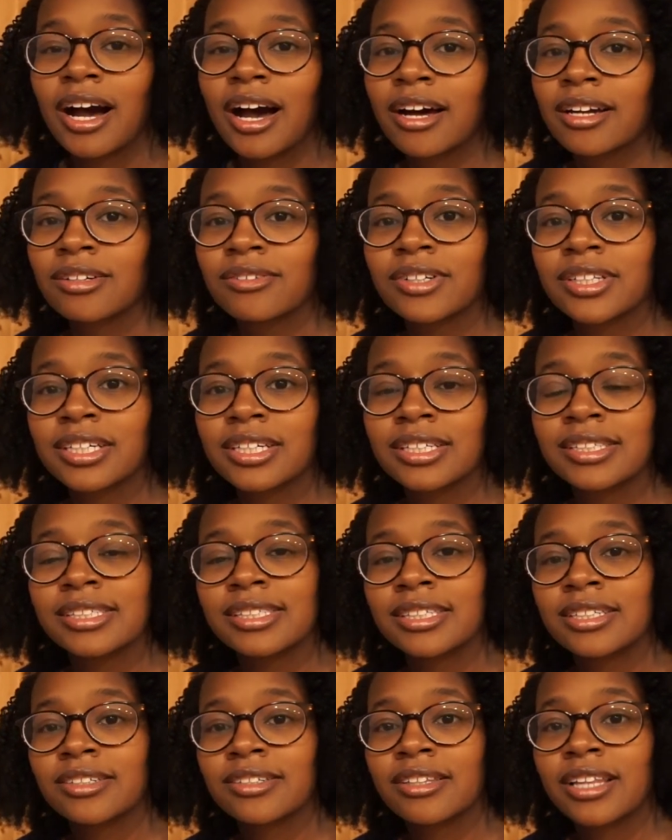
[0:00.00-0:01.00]
I don't really
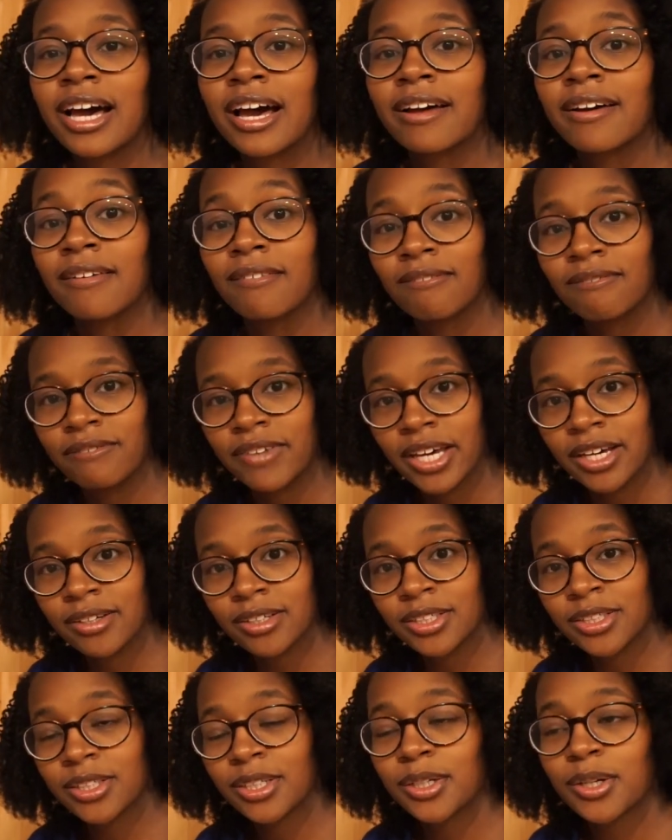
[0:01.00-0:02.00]
consider that a
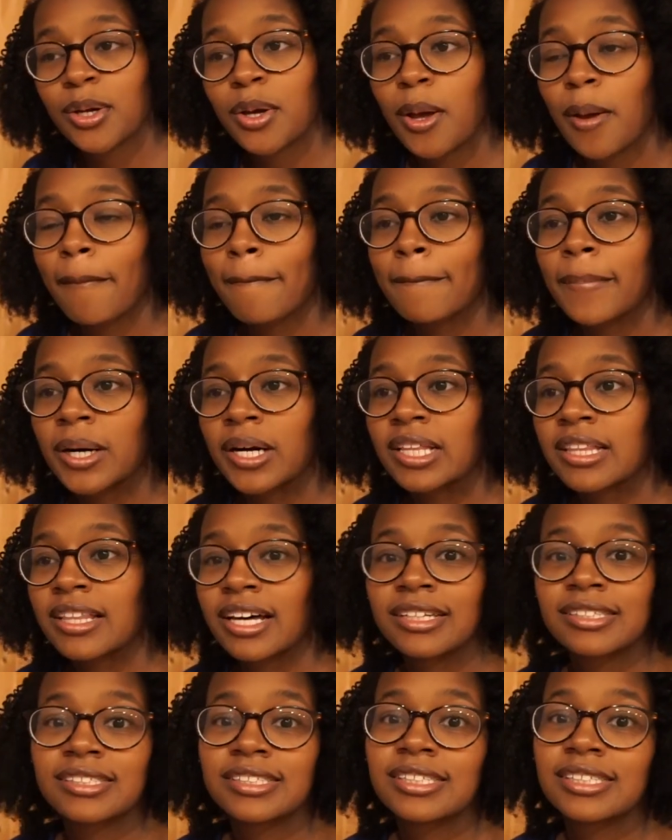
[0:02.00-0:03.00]
failure, but
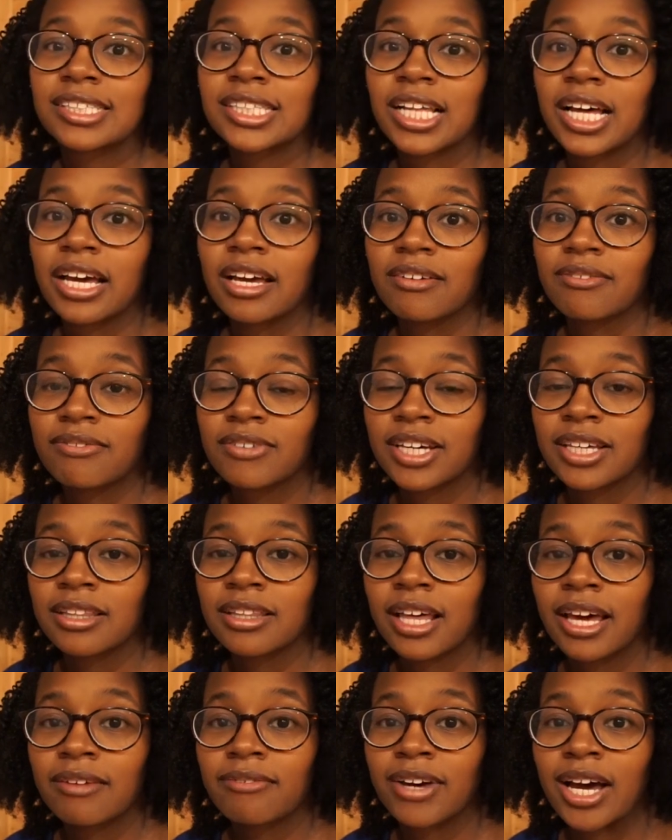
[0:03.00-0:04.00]
that's just life,
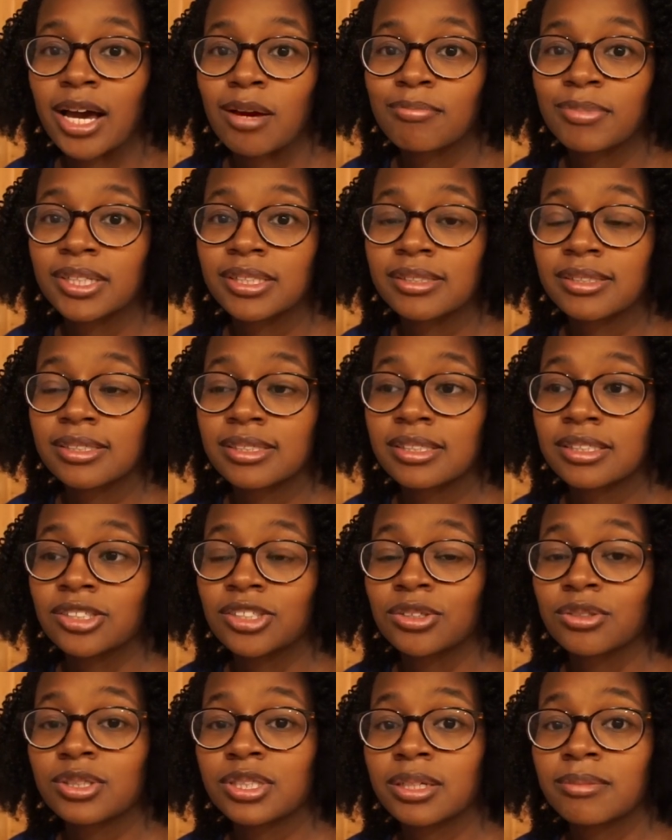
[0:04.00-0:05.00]
and life happens. You
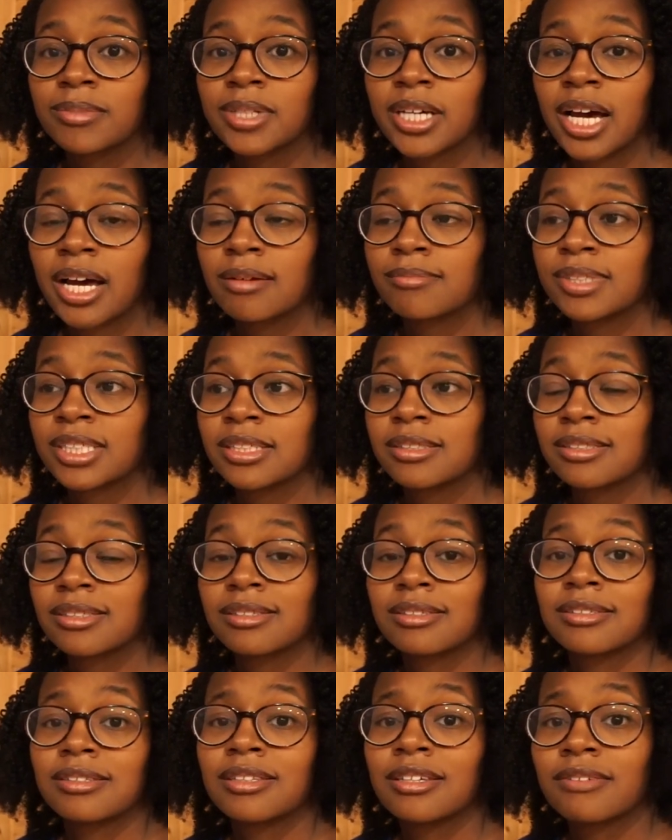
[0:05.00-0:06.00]
know, sometimes it's
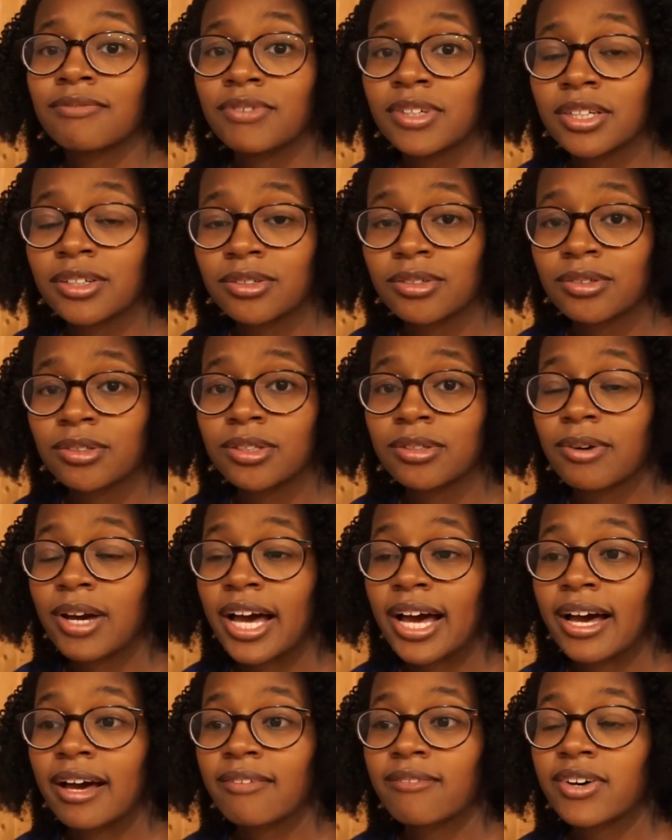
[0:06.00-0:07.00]
the vehicle you
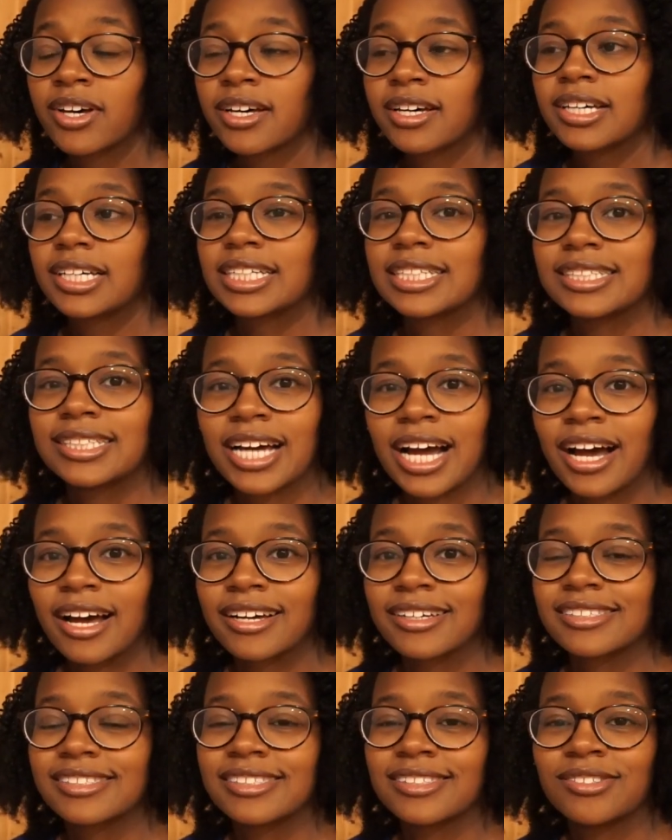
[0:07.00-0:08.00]
have
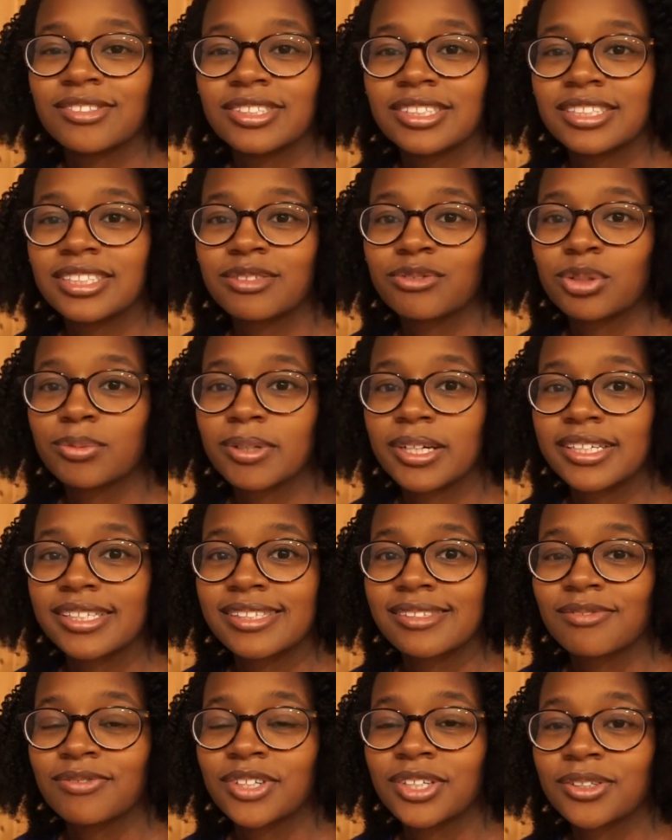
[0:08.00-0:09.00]
dies and you need to
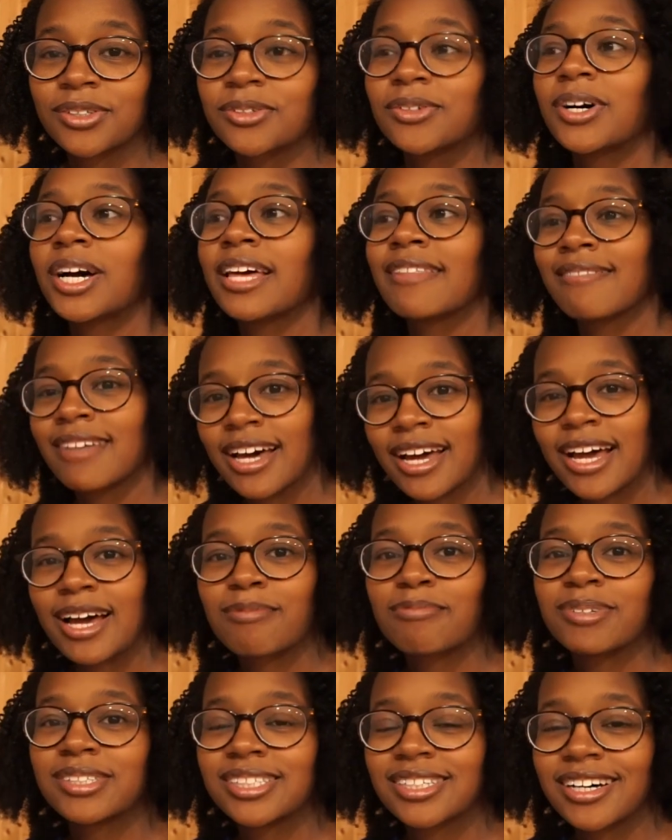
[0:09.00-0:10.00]
replace the vehicle, and that
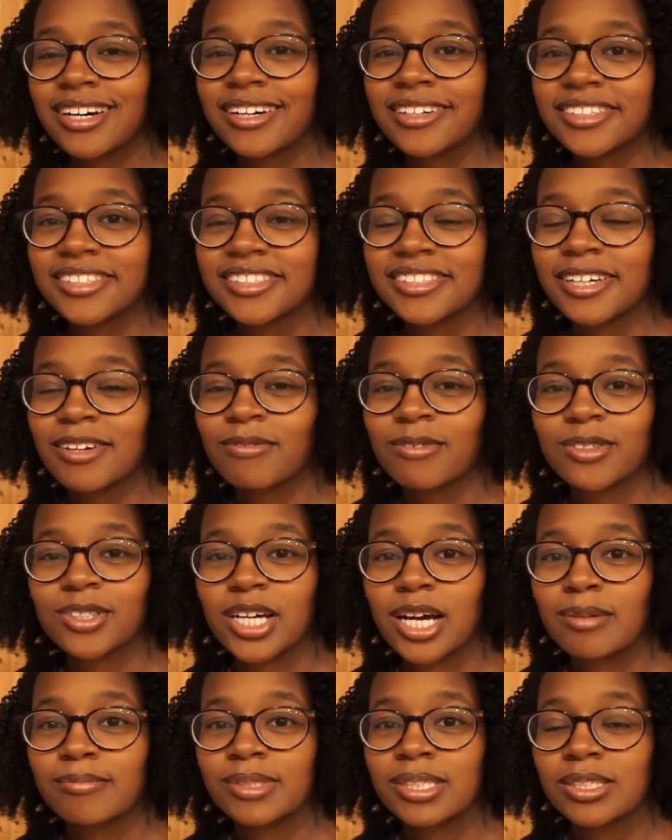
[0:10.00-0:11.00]
happened to us several
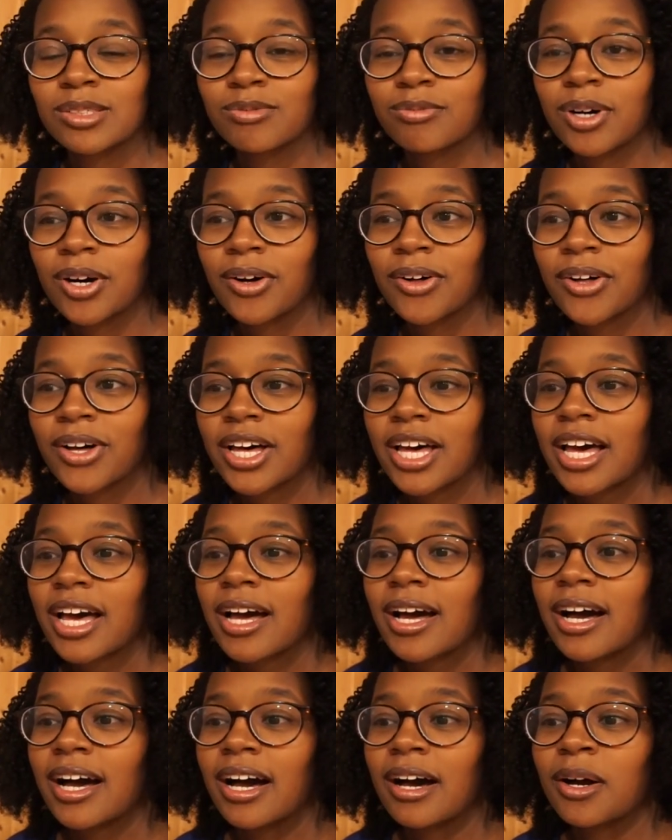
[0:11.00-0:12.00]
times as well.
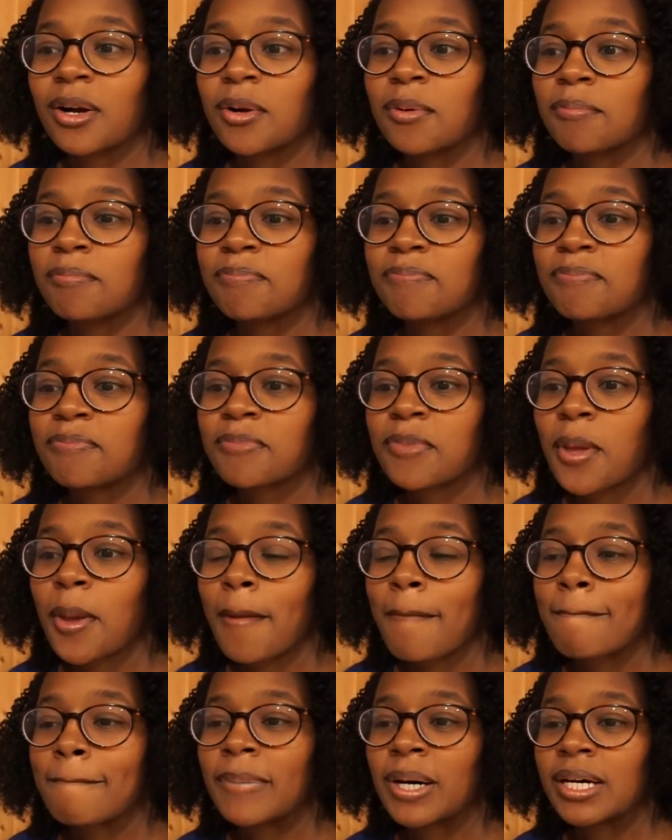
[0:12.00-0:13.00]

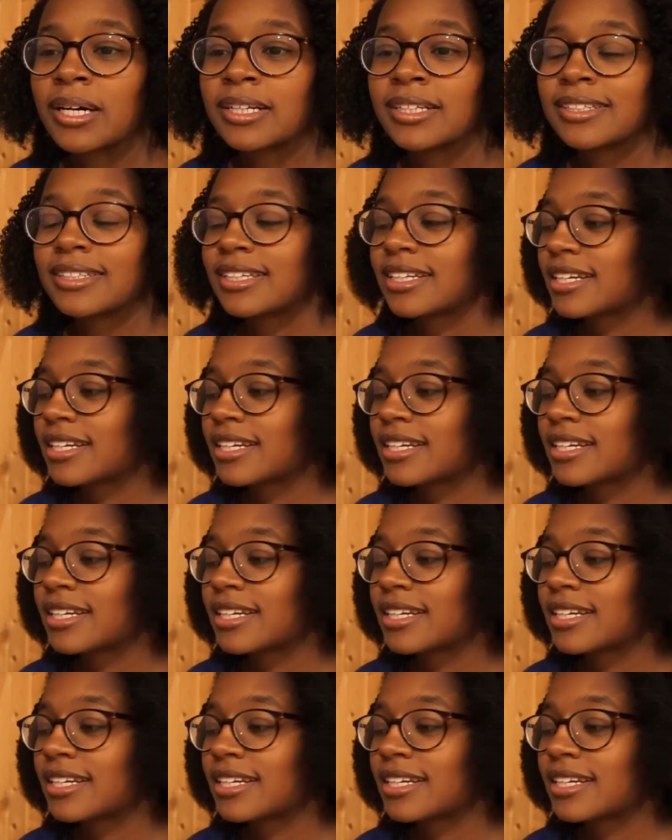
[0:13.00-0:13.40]
But